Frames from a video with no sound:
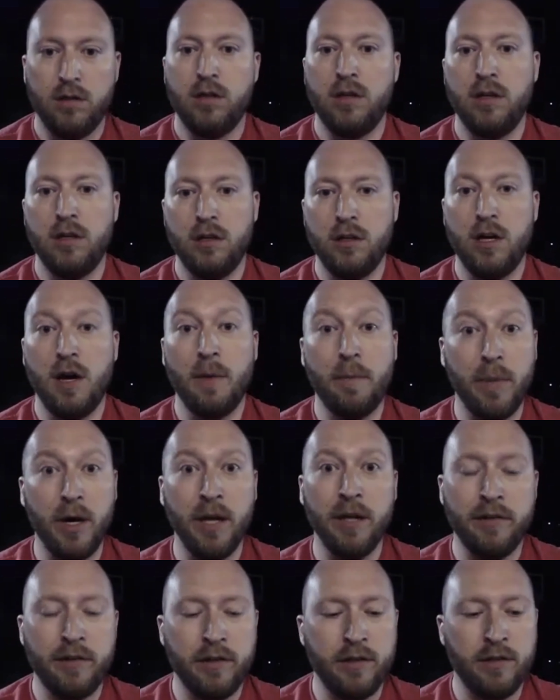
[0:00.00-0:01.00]

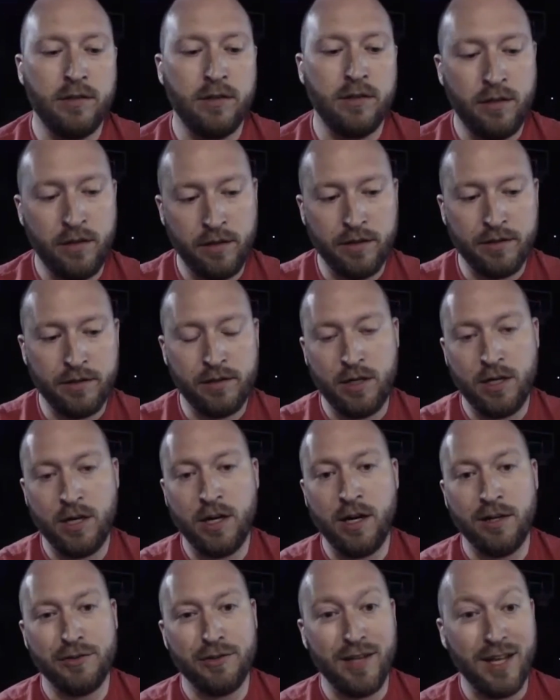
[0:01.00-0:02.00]
abundant in the
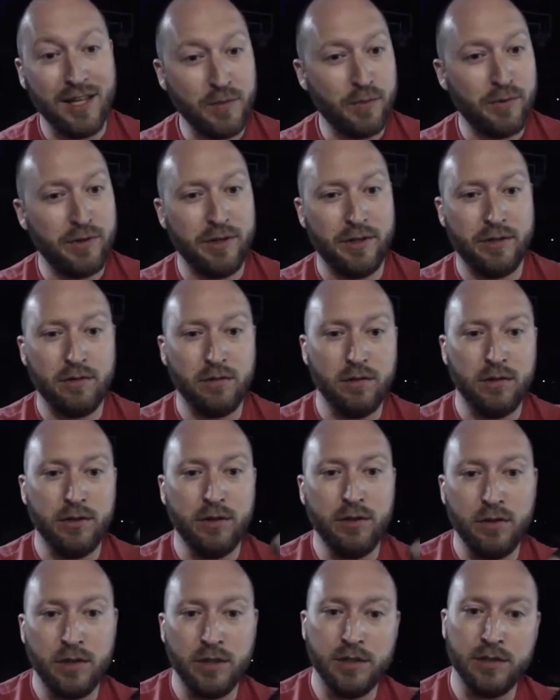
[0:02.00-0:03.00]
cigar. So that's pretty cool
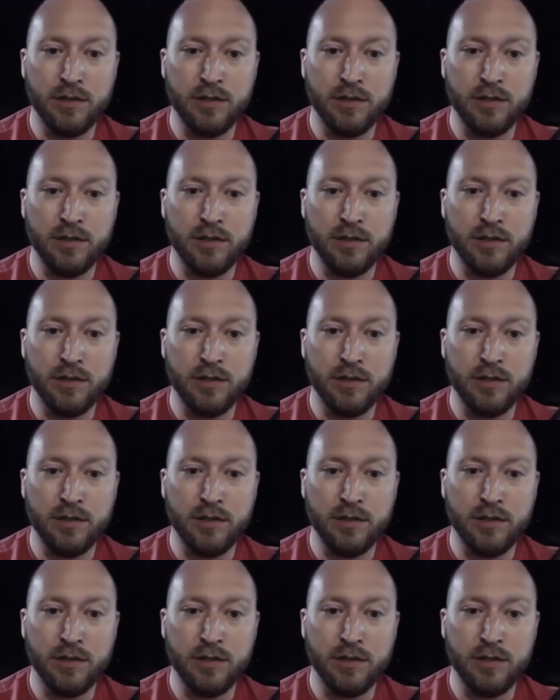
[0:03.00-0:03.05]
too, because